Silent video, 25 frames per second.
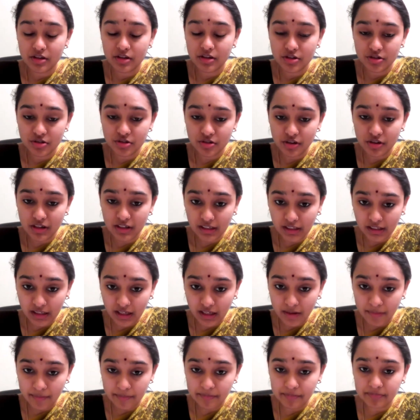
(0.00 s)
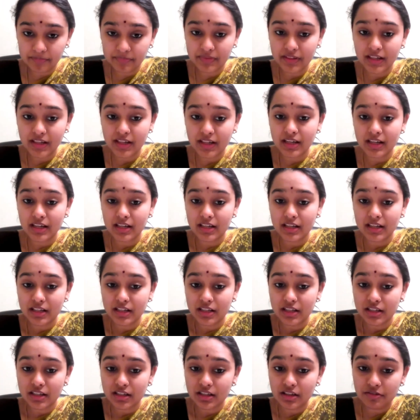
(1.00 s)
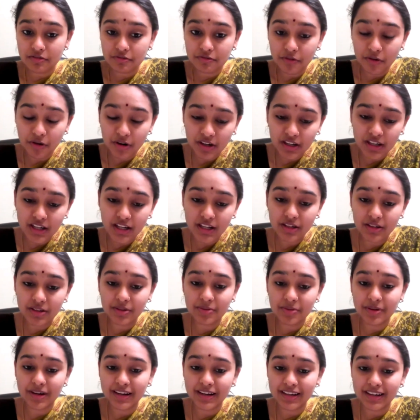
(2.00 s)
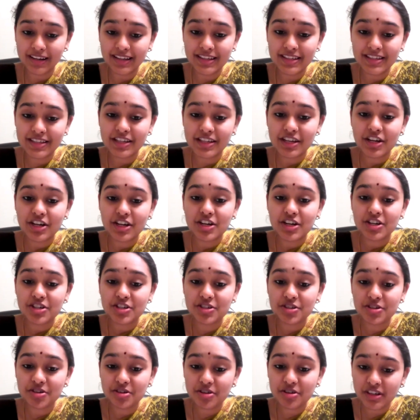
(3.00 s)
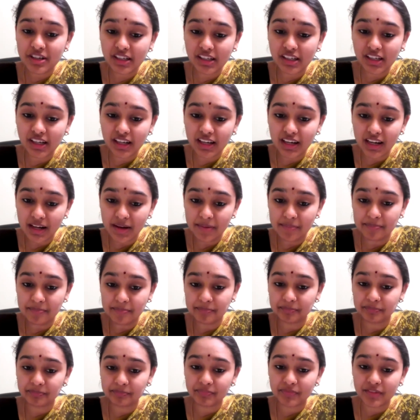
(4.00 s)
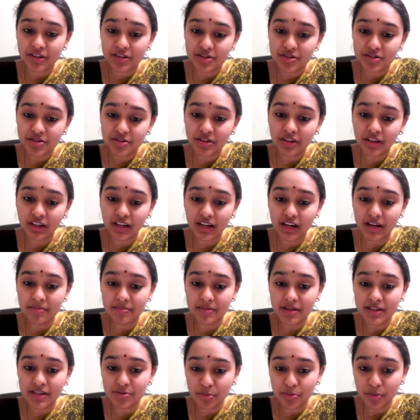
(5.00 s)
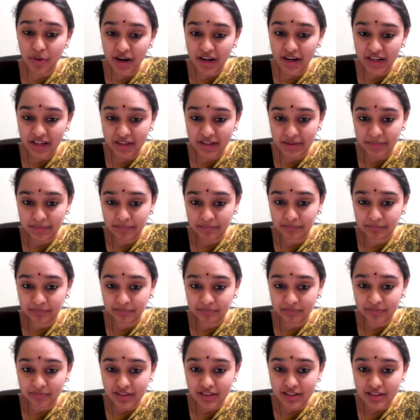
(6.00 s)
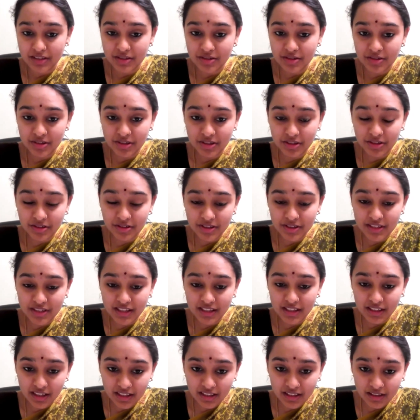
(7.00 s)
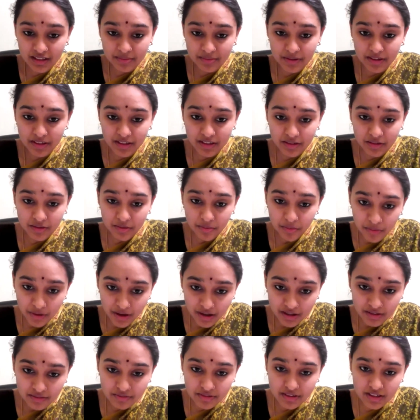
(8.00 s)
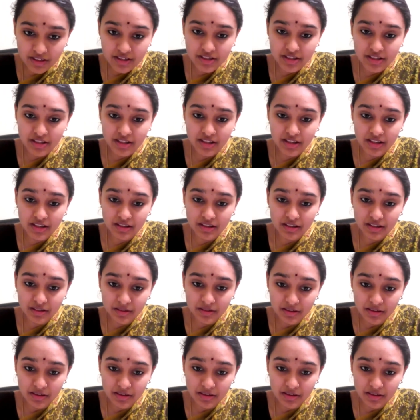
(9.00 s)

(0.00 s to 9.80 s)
Shulkam. The 14th one is Shuklam. Shuklam is white. So do you see that when one Vyanjana